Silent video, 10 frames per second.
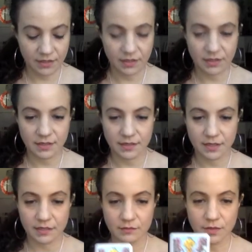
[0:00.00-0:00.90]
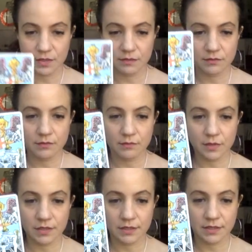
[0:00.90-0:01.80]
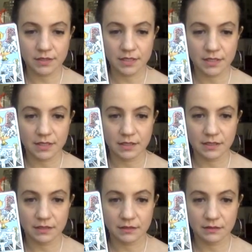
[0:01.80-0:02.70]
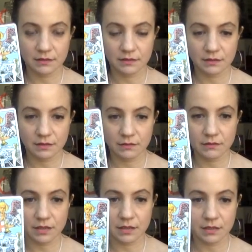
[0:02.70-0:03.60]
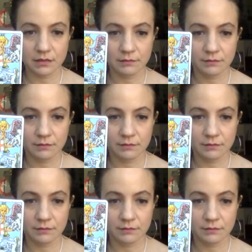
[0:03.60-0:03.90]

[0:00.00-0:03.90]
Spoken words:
look at the second one. What is hidden? Okay.